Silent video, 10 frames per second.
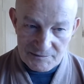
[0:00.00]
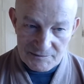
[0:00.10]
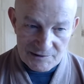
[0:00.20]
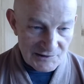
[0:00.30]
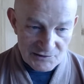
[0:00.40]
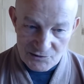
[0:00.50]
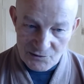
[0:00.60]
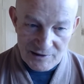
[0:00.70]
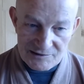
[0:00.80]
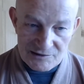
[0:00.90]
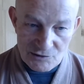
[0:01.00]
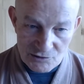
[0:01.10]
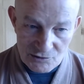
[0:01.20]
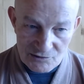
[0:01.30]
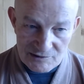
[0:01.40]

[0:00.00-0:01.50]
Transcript: There is no other truth.